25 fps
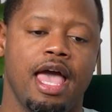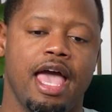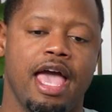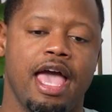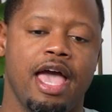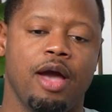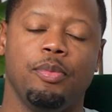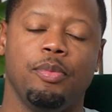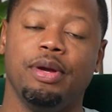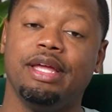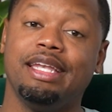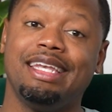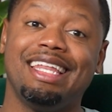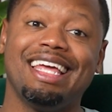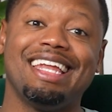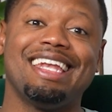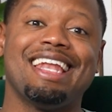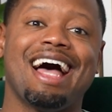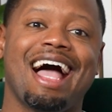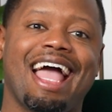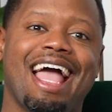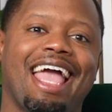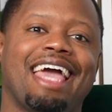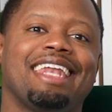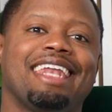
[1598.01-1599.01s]
And we did
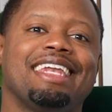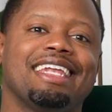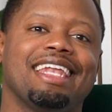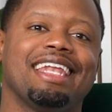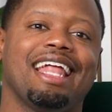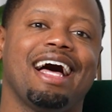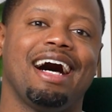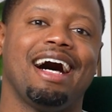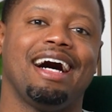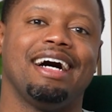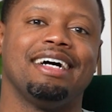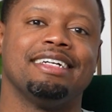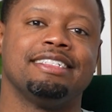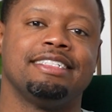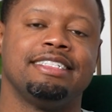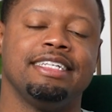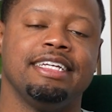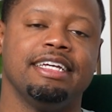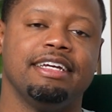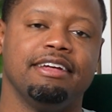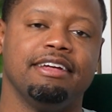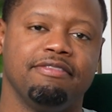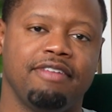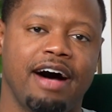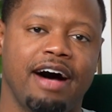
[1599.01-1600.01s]
not analyze
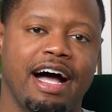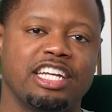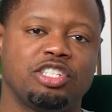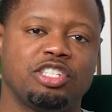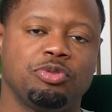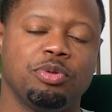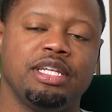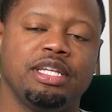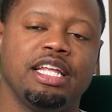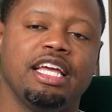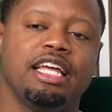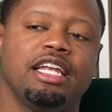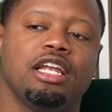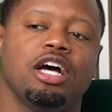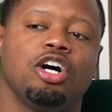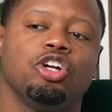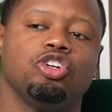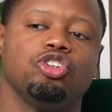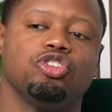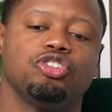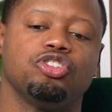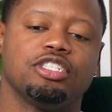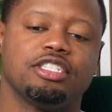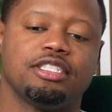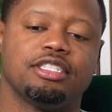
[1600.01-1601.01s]
the advice. We didn't
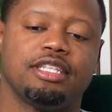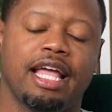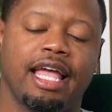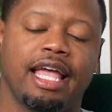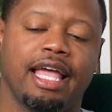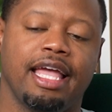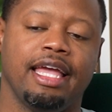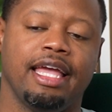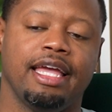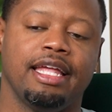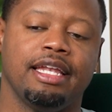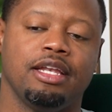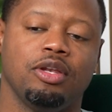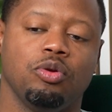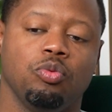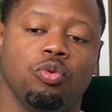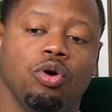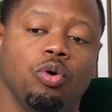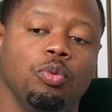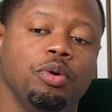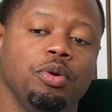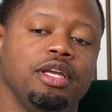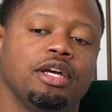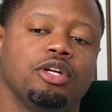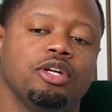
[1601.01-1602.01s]
understand
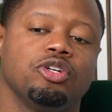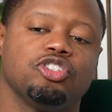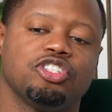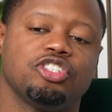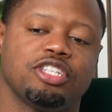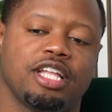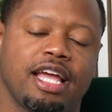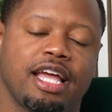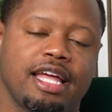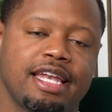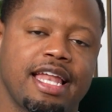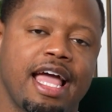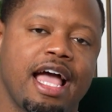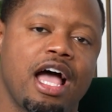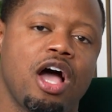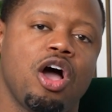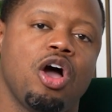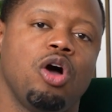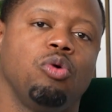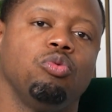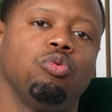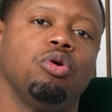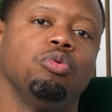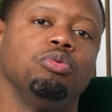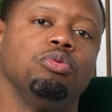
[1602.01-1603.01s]
what we understand now
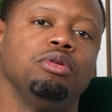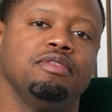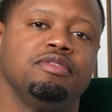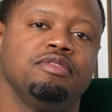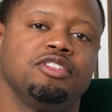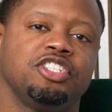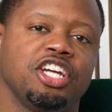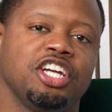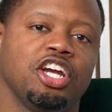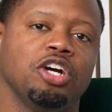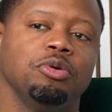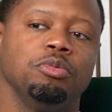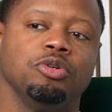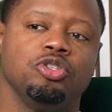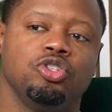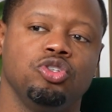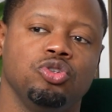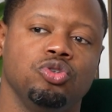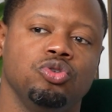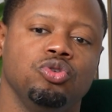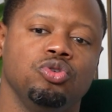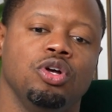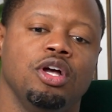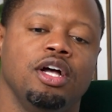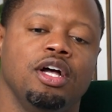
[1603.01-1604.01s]
and what we've shared with
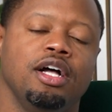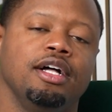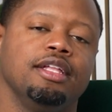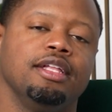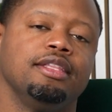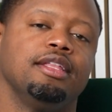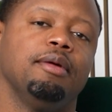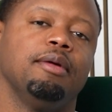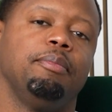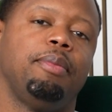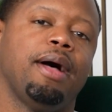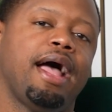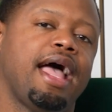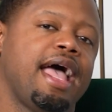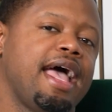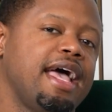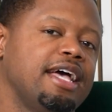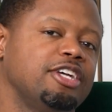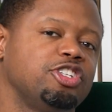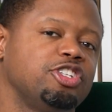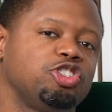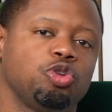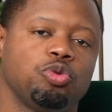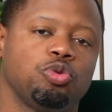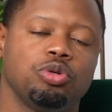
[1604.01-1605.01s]
you the
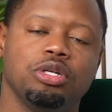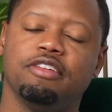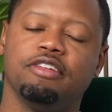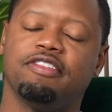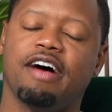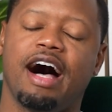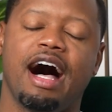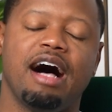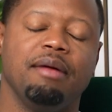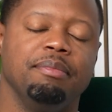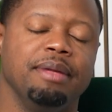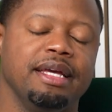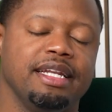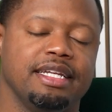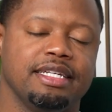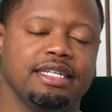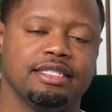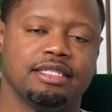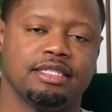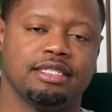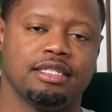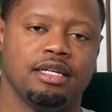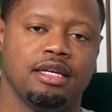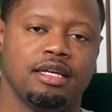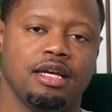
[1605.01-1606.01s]
past 25
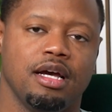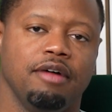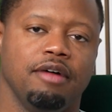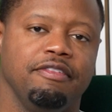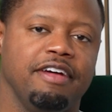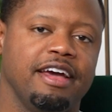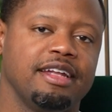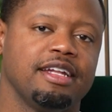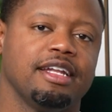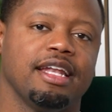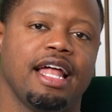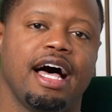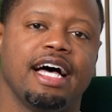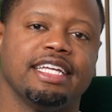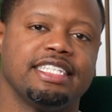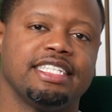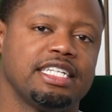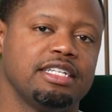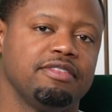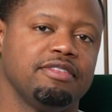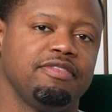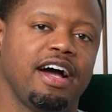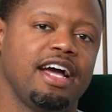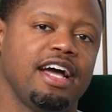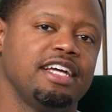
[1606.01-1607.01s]
minutes of analyzing
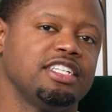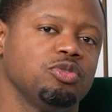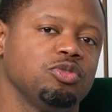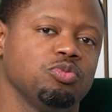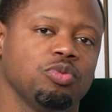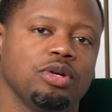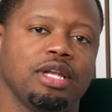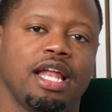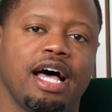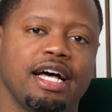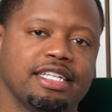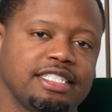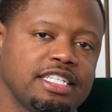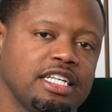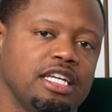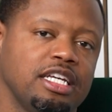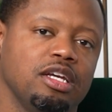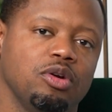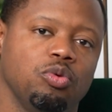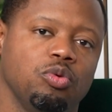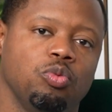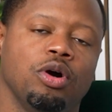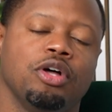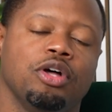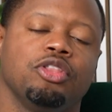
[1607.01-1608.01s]
advice and realizing
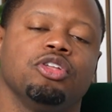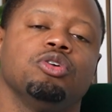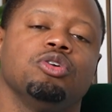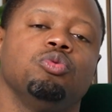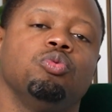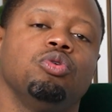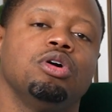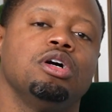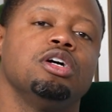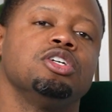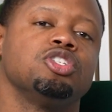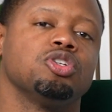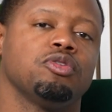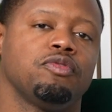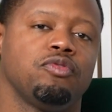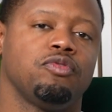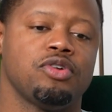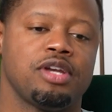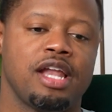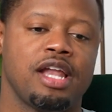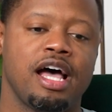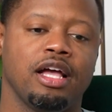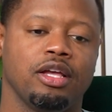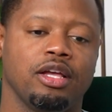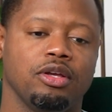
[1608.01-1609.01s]
it, whether it was
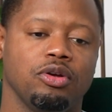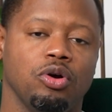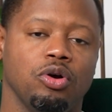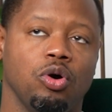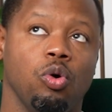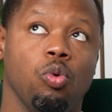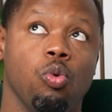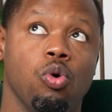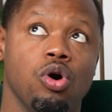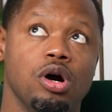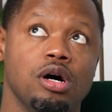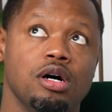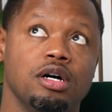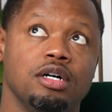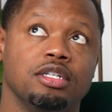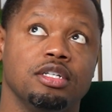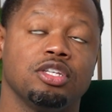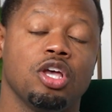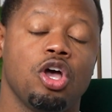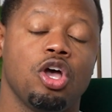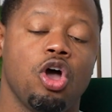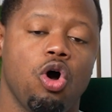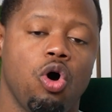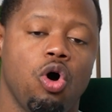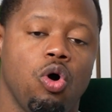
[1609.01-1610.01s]

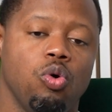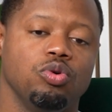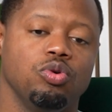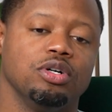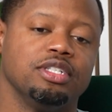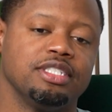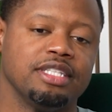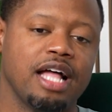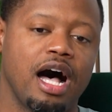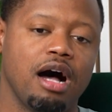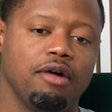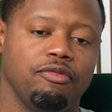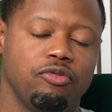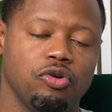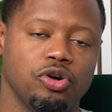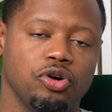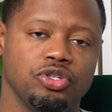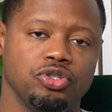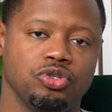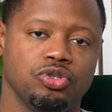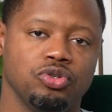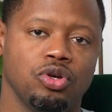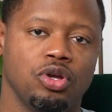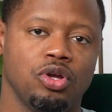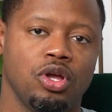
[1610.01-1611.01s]
or was not for
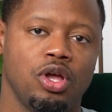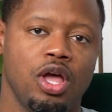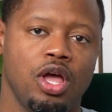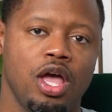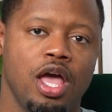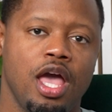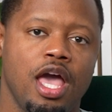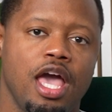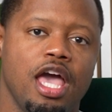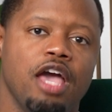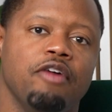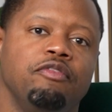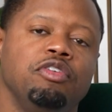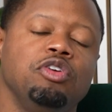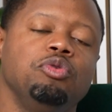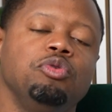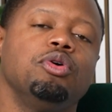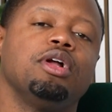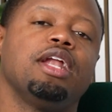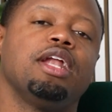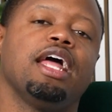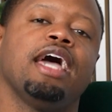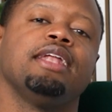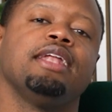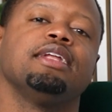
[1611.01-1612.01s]
you. If we
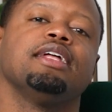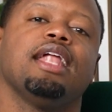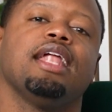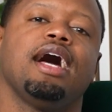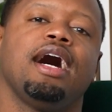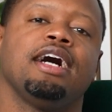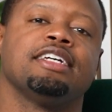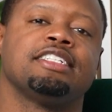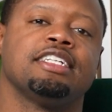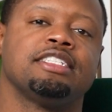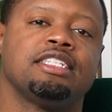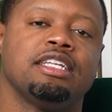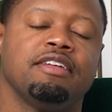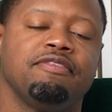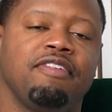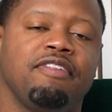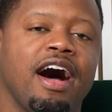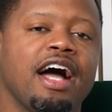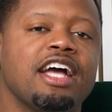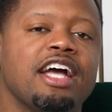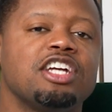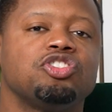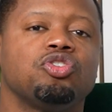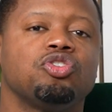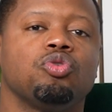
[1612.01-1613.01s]
would have analyzed this
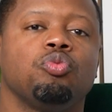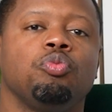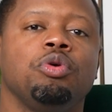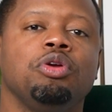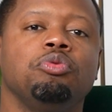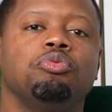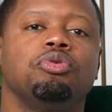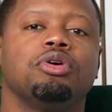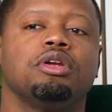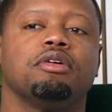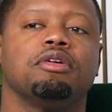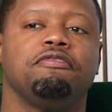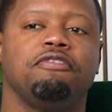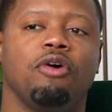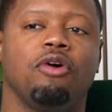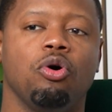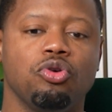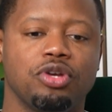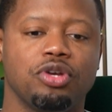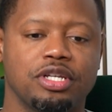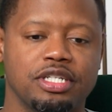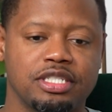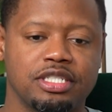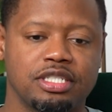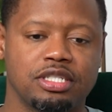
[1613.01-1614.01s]
advice, we would have
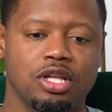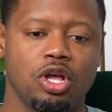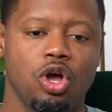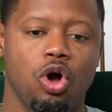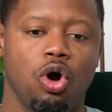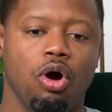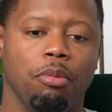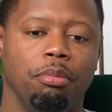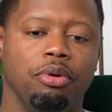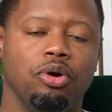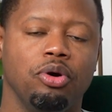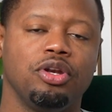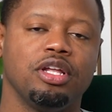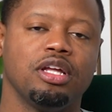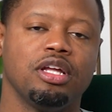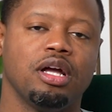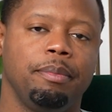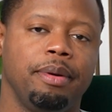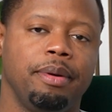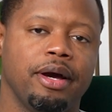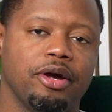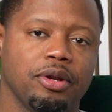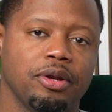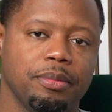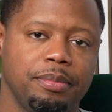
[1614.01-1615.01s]
focused on building a
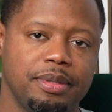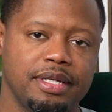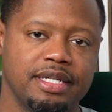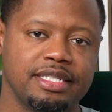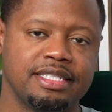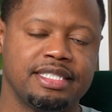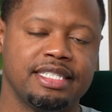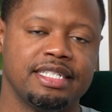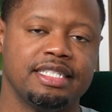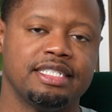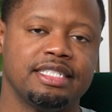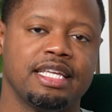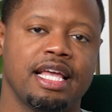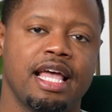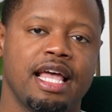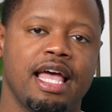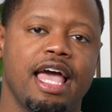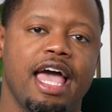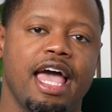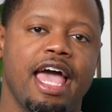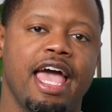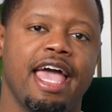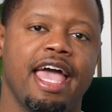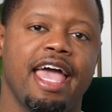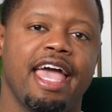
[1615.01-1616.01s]
better business,
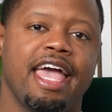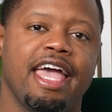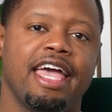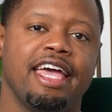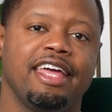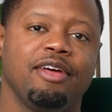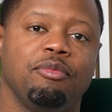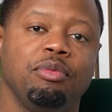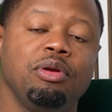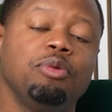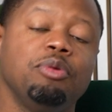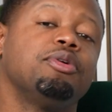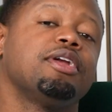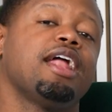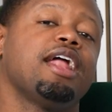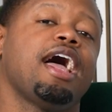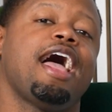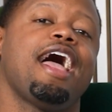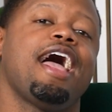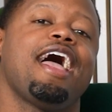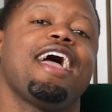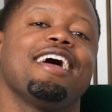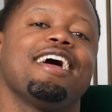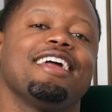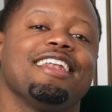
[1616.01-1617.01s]
and we would have
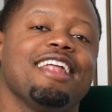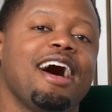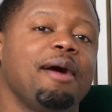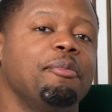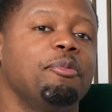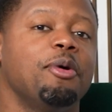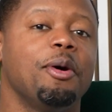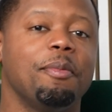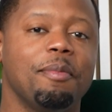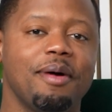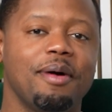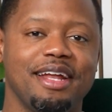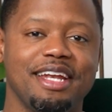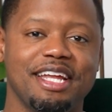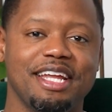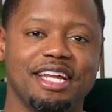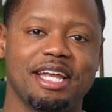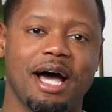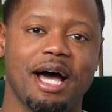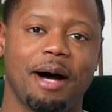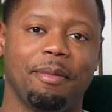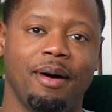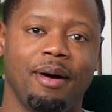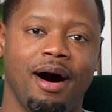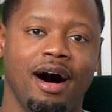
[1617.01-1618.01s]
had a lot more money in
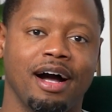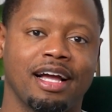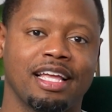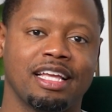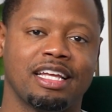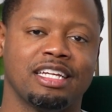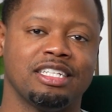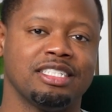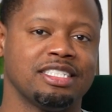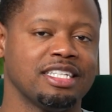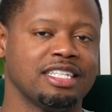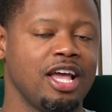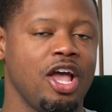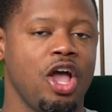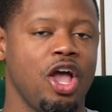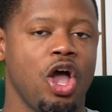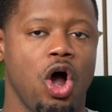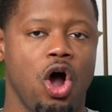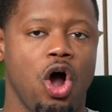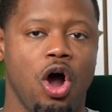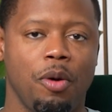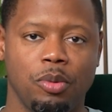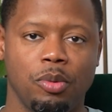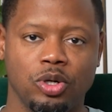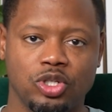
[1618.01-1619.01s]
our pocket, because
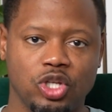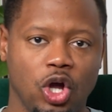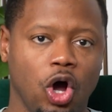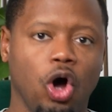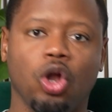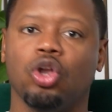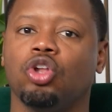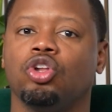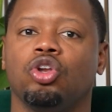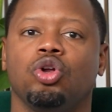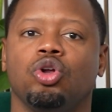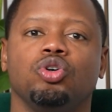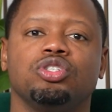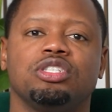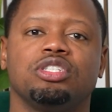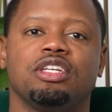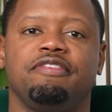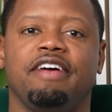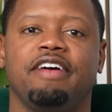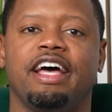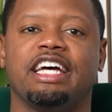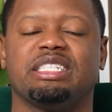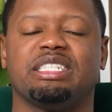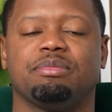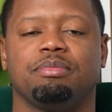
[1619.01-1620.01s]
almost all of those
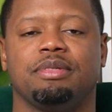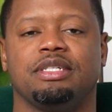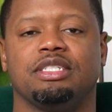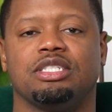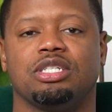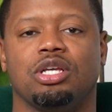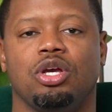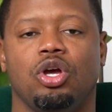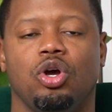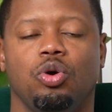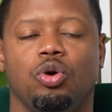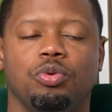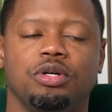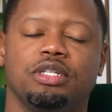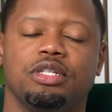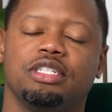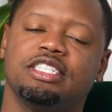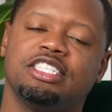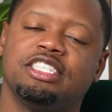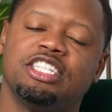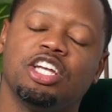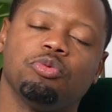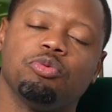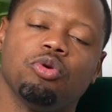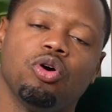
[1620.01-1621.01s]
investments went to
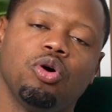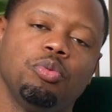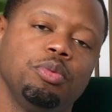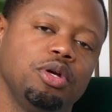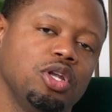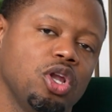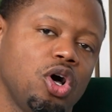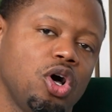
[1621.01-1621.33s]
zero and we